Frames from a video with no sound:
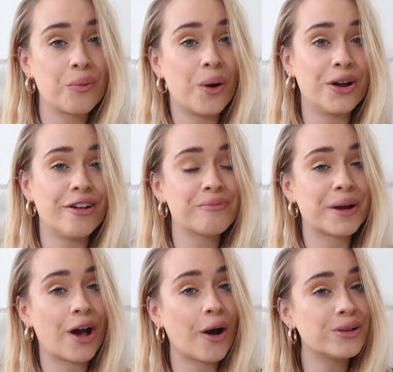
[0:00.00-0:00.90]
one of
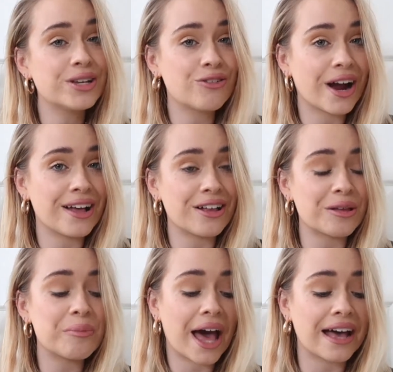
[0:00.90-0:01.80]
my holy
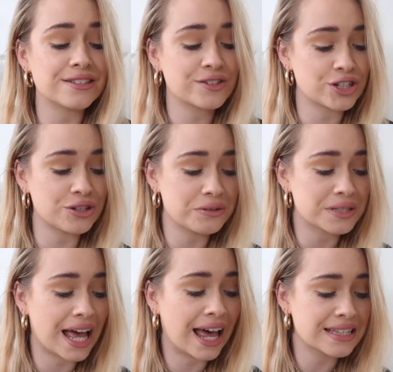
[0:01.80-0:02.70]
grail pairs of
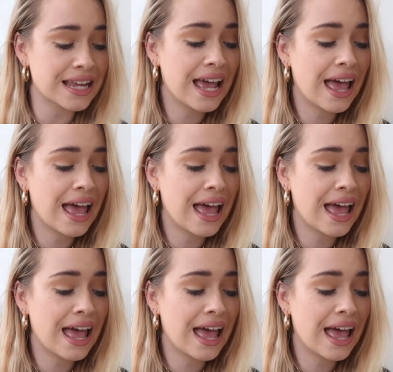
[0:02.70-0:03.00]
shoes at